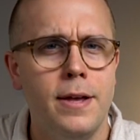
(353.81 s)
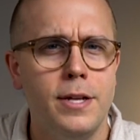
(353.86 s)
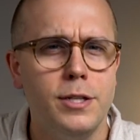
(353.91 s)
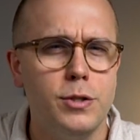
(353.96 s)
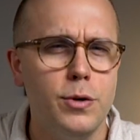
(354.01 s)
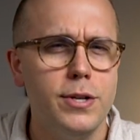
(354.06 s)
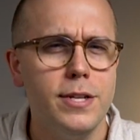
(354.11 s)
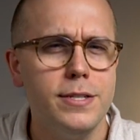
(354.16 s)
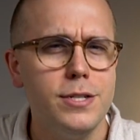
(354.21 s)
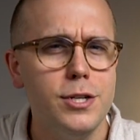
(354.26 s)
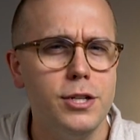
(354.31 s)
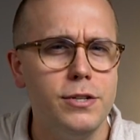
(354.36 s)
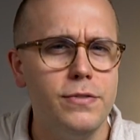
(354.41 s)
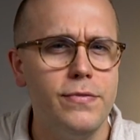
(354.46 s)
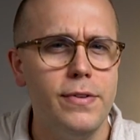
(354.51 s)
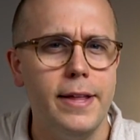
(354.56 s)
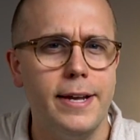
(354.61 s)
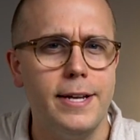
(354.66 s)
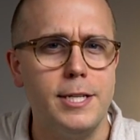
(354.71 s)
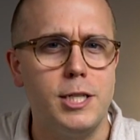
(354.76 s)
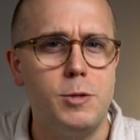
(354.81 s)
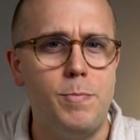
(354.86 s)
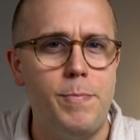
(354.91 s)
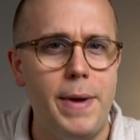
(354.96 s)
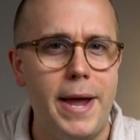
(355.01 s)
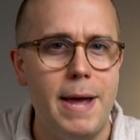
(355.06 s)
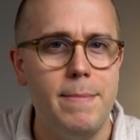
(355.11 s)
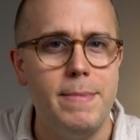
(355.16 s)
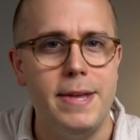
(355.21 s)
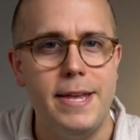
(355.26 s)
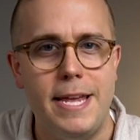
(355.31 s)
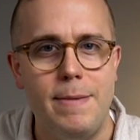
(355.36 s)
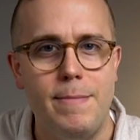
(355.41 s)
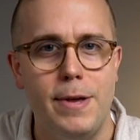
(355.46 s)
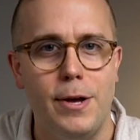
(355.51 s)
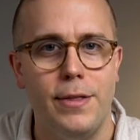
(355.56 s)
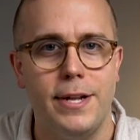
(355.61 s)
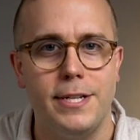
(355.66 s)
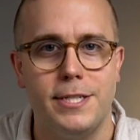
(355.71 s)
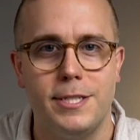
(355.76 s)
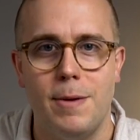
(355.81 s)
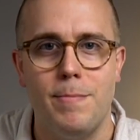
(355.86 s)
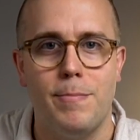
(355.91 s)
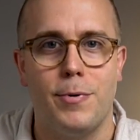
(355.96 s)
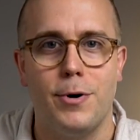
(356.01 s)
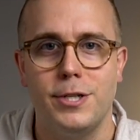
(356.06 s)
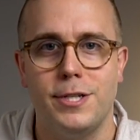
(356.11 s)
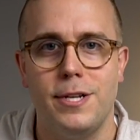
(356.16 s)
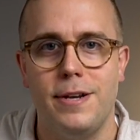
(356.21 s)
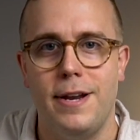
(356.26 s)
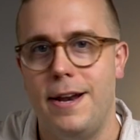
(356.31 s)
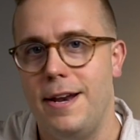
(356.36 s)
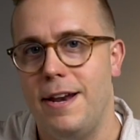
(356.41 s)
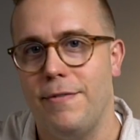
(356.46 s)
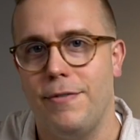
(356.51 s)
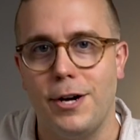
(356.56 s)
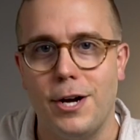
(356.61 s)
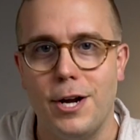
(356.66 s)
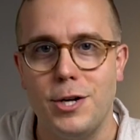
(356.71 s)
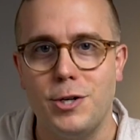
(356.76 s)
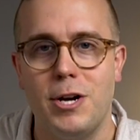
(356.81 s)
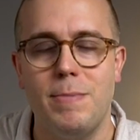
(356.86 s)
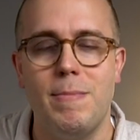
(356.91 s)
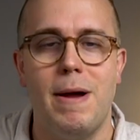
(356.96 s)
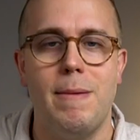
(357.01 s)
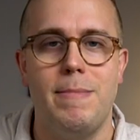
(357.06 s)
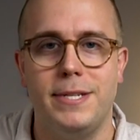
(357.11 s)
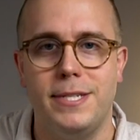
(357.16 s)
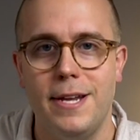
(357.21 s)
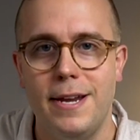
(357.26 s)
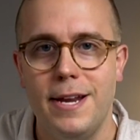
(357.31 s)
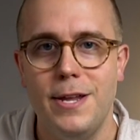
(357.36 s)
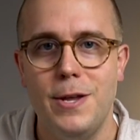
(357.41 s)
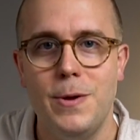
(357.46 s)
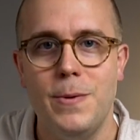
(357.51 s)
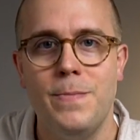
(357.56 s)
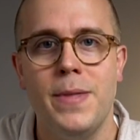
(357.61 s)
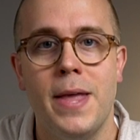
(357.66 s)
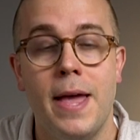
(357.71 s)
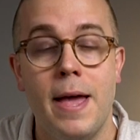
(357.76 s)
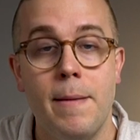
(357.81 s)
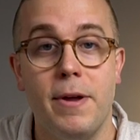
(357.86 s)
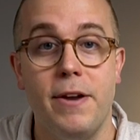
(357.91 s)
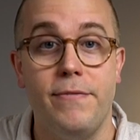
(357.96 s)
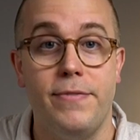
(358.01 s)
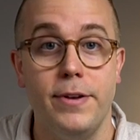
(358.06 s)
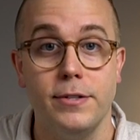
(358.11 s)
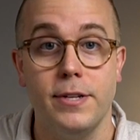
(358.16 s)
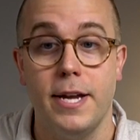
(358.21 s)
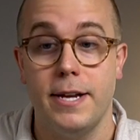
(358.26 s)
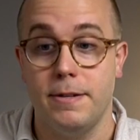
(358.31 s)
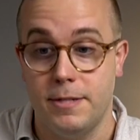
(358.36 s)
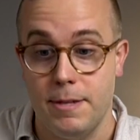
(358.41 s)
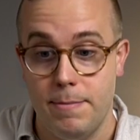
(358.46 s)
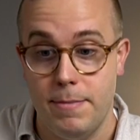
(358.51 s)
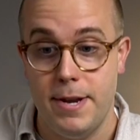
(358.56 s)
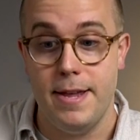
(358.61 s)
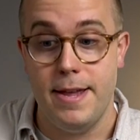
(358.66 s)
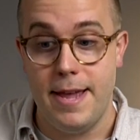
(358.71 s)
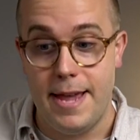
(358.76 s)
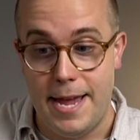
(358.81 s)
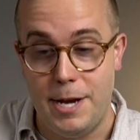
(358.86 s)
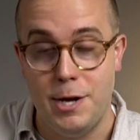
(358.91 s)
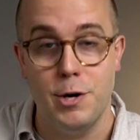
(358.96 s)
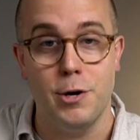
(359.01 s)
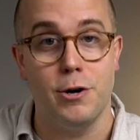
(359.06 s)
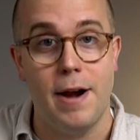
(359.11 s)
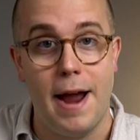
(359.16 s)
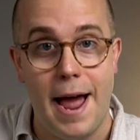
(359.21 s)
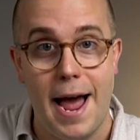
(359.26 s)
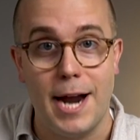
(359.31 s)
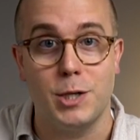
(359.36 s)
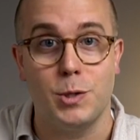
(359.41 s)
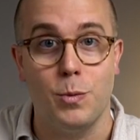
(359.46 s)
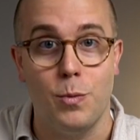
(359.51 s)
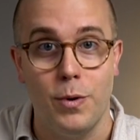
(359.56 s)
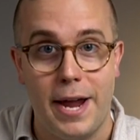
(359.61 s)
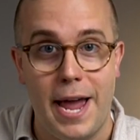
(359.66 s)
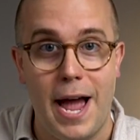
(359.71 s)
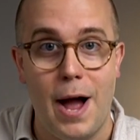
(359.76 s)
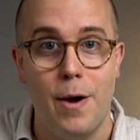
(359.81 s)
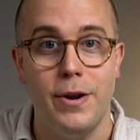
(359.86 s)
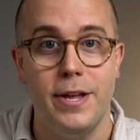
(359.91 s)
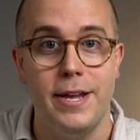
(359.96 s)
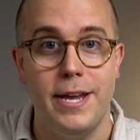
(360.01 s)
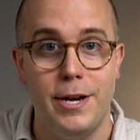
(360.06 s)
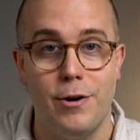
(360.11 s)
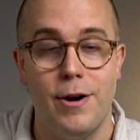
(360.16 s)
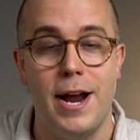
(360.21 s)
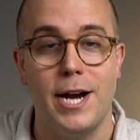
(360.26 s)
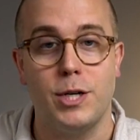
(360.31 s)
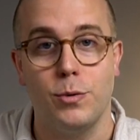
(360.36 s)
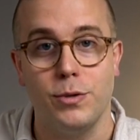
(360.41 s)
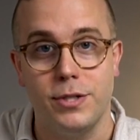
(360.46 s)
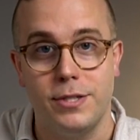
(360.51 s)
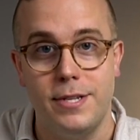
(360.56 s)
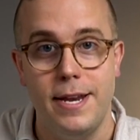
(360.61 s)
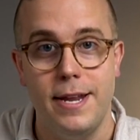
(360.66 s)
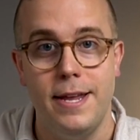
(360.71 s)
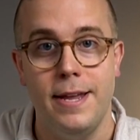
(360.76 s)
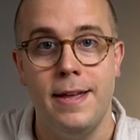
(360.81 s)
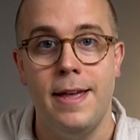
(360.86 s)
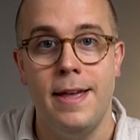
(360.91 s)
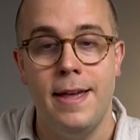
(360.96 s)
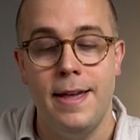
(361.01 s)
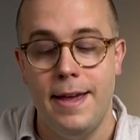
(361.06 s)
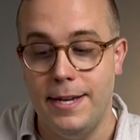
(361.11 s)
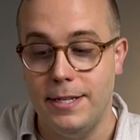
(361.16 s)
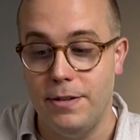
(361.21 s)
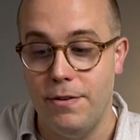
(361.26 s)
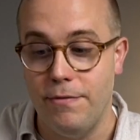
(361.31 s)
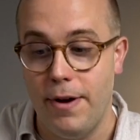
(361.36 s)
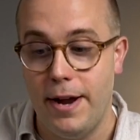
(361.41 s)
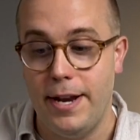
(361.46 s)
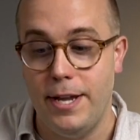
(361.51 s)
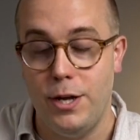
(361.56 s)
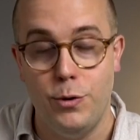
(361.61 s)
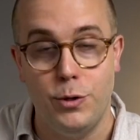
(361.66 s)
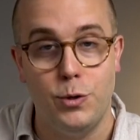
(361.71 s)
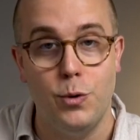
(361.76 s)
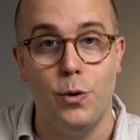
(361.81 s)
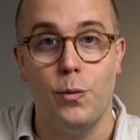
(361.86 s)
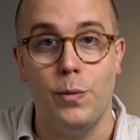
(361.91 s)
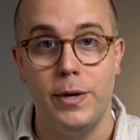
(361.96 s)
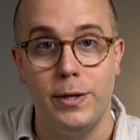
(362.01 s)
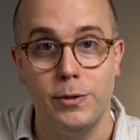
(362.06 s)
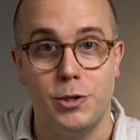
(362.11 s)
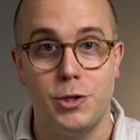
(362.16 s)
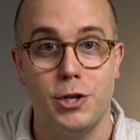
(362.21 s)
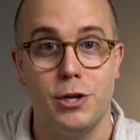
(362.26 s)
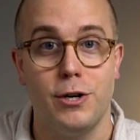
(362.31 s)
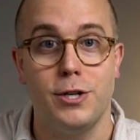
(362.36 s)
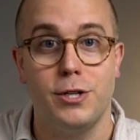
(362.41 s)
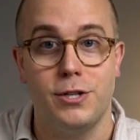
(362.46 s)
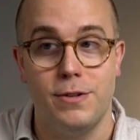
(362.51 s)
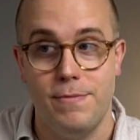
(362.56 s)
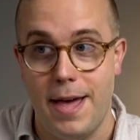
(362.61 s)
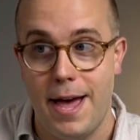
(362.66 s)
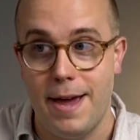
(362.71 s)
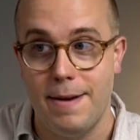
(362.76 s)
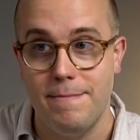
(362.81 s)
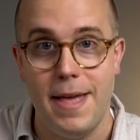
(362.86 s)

So it doesn't just feel like a spammy email that some person in a different country might be sending you, but it feels like somebody in your actual county, in your actual city is inviting you to a real church that